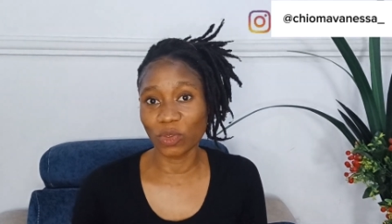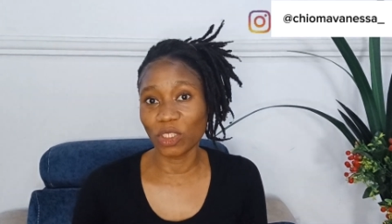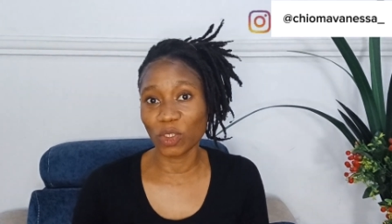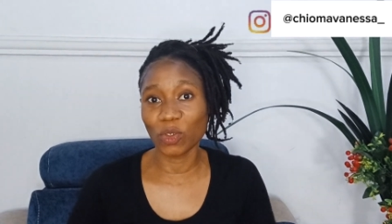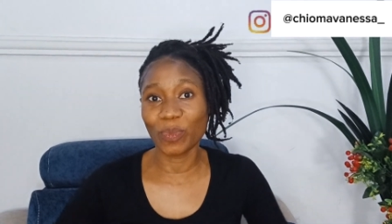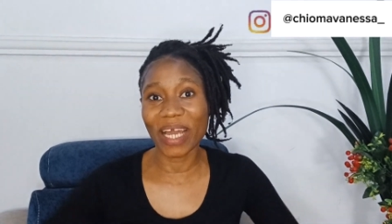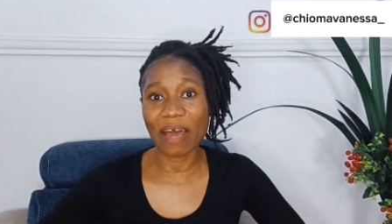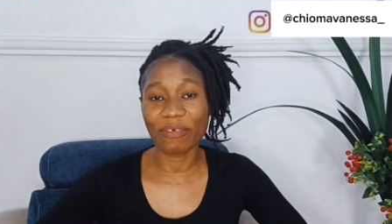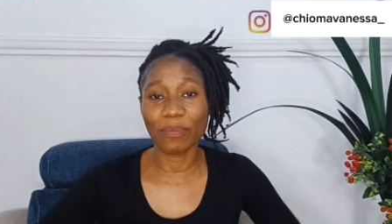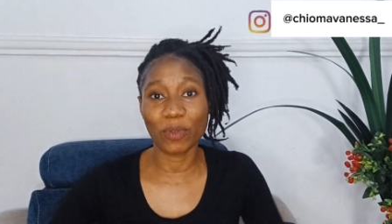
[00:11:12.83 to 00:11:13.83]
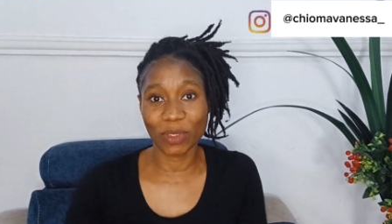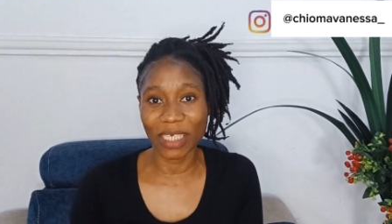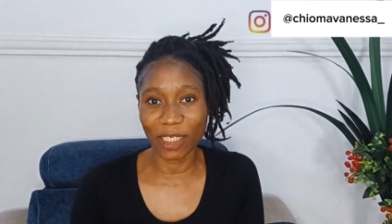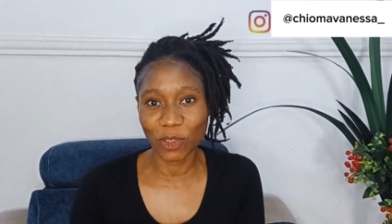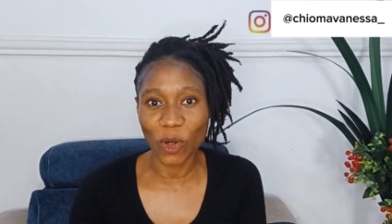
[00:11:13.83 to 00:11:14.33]
would be having
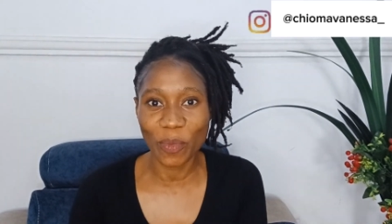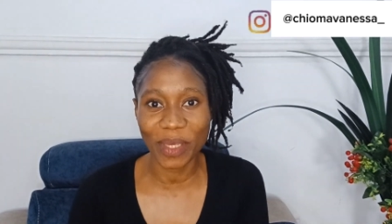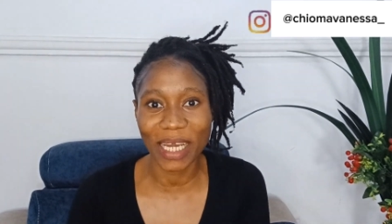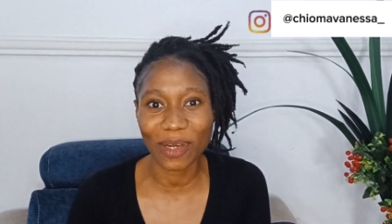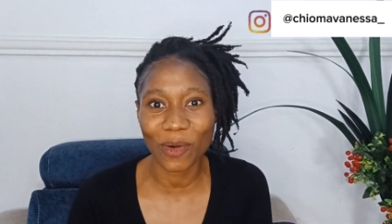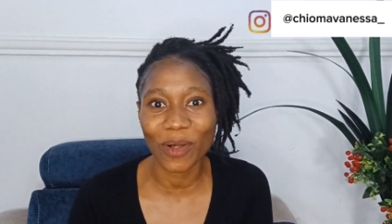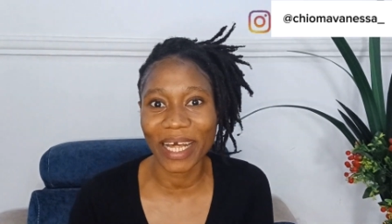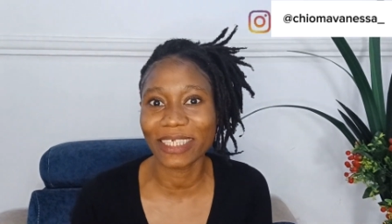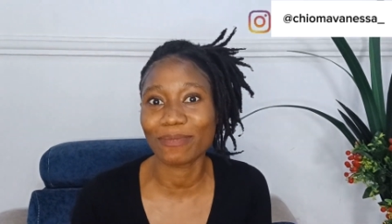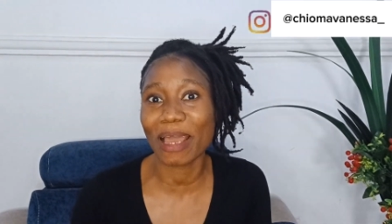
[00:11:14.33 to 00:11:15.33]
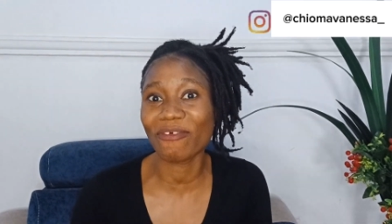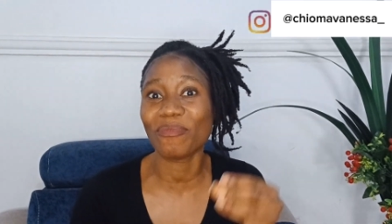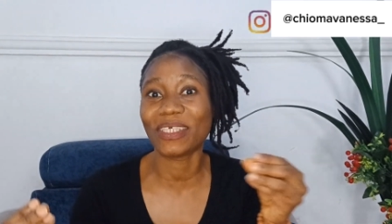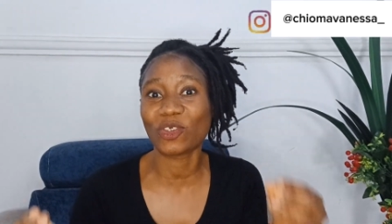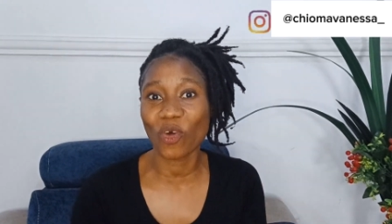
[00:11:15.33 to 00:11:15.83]
bloated tummy and all, and it might even
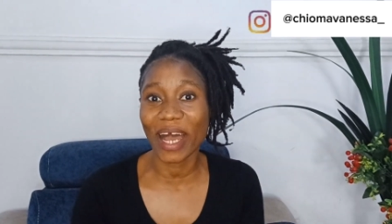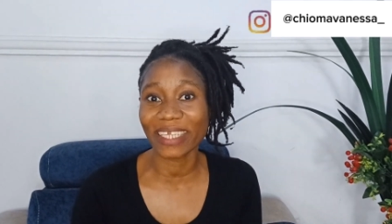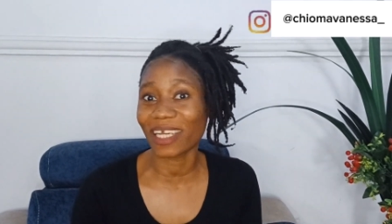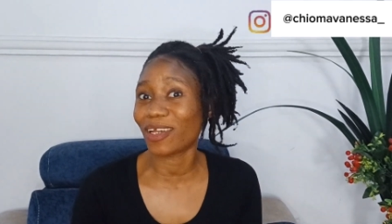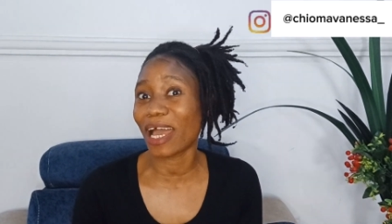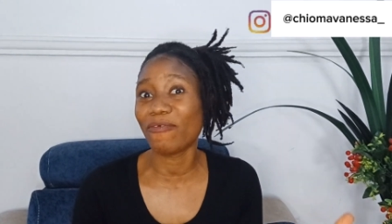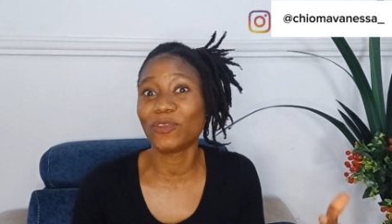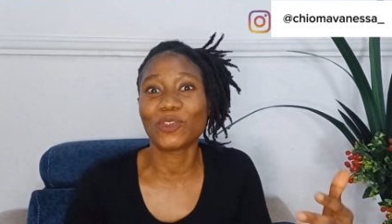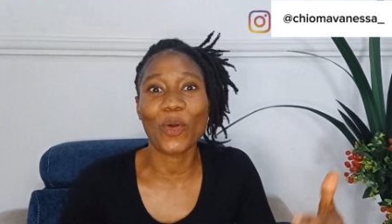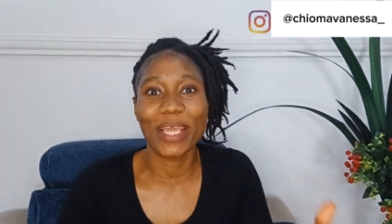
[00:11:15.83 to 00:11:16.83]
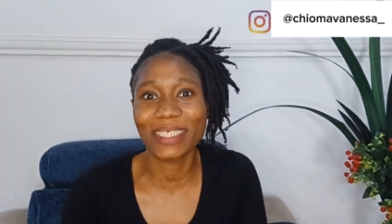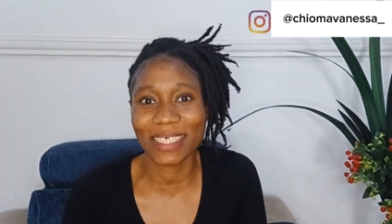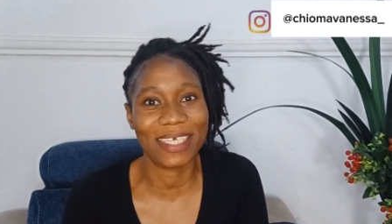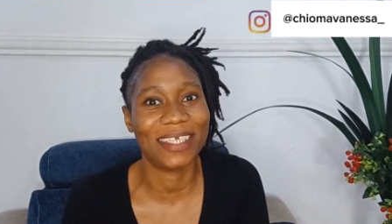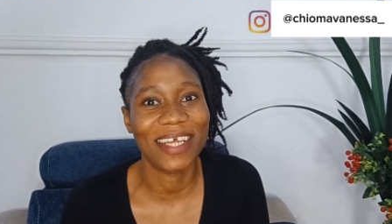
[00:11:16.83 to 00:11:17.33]
be so hard that you can't even suck it
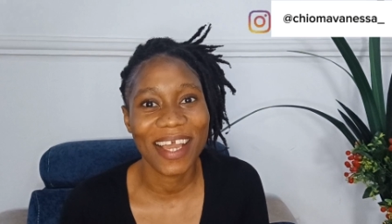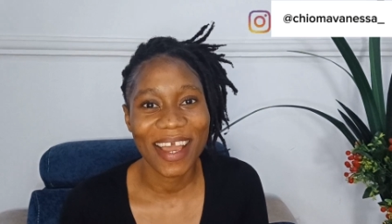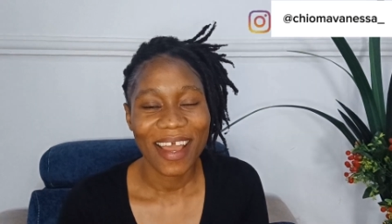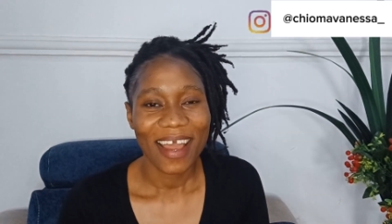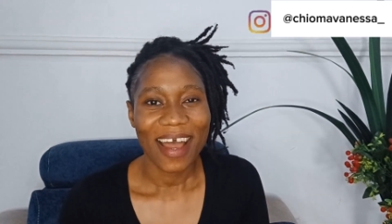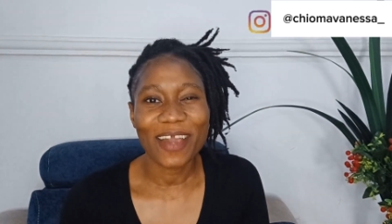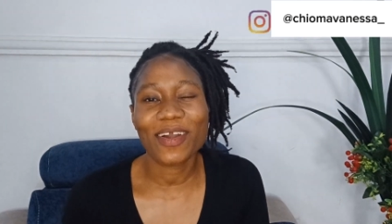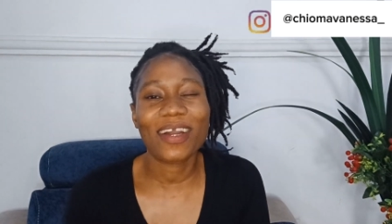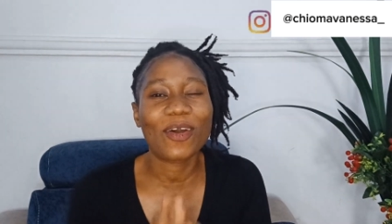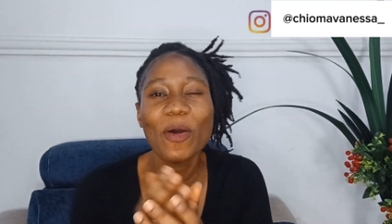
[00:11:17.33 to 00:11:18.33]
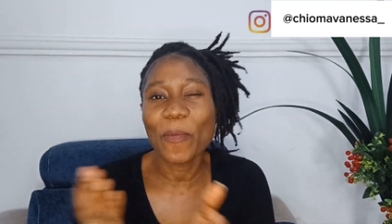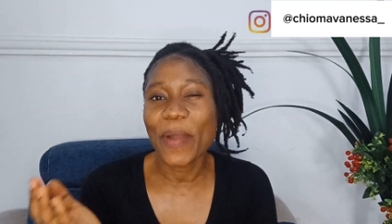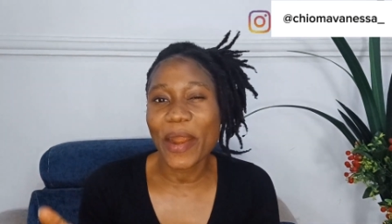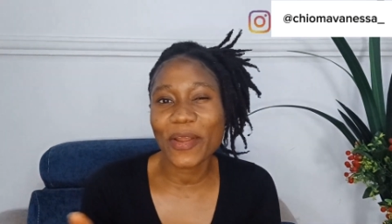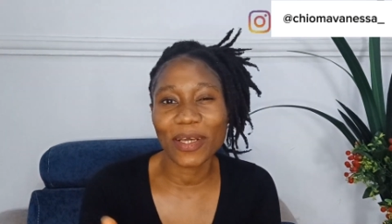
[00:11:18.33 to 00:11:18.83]
in. And you're
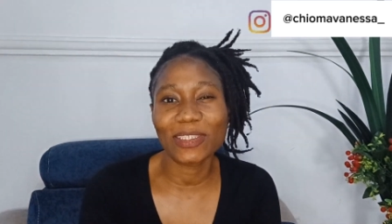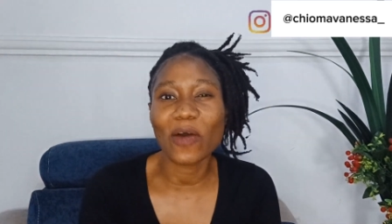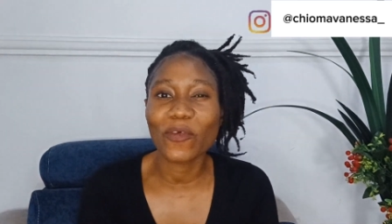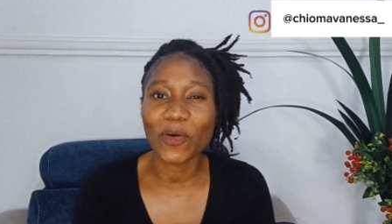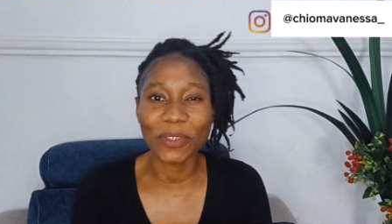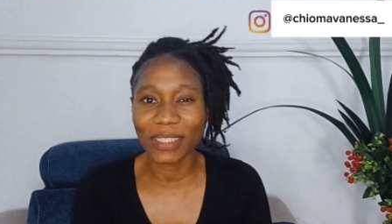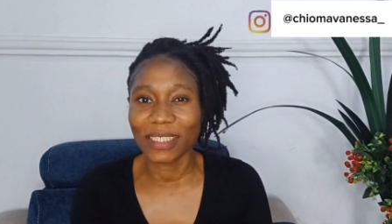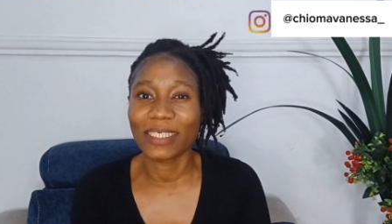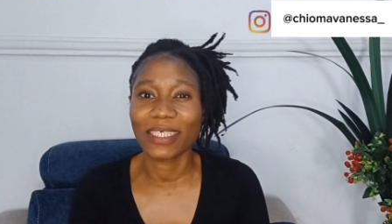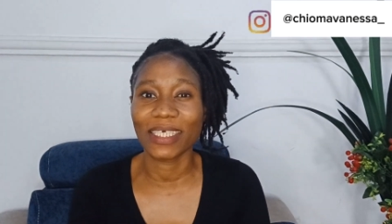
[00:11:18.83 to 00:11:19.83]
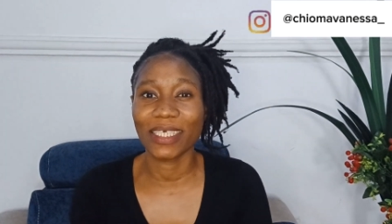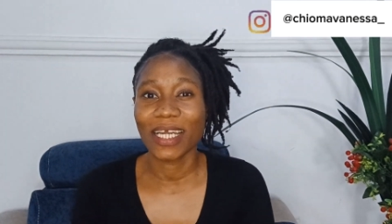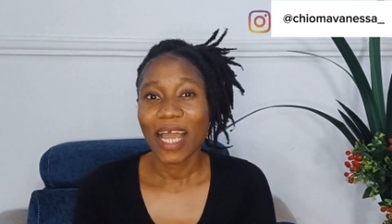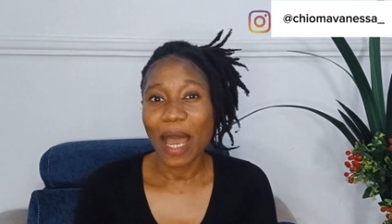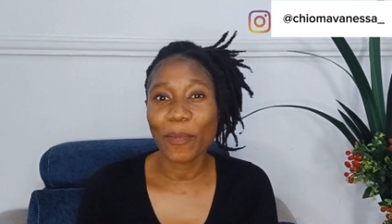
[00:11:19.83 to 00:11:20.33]
comparing yourself constantly.
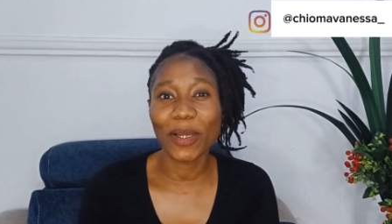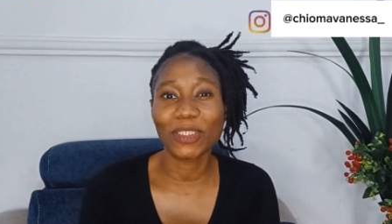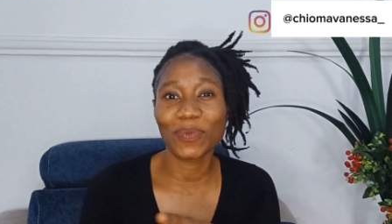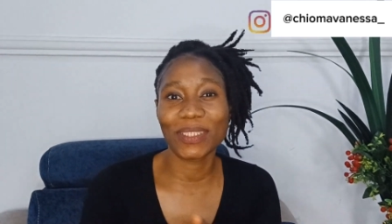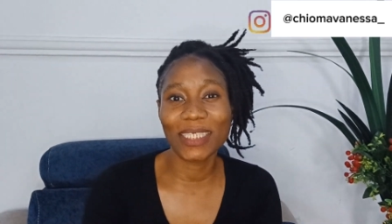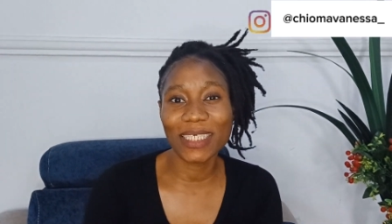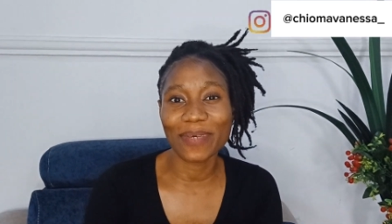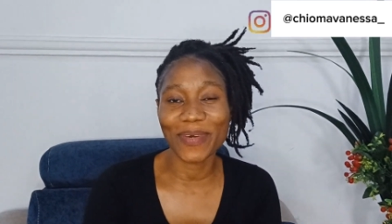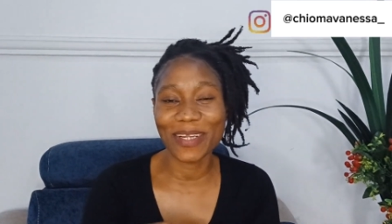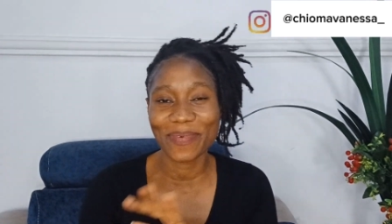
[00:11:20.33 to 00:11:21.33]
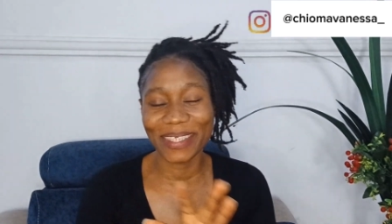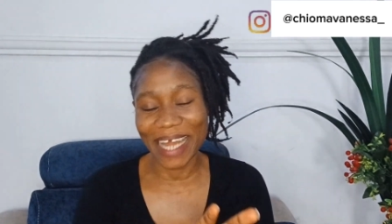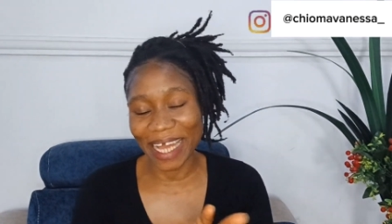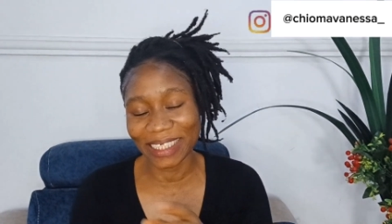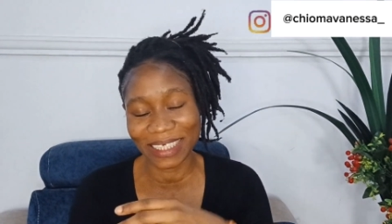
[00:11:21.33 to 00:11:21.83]
I'm going to be this, I'm going to be
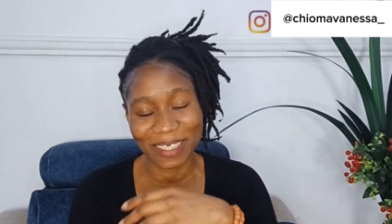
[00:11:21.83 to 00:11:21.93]
that.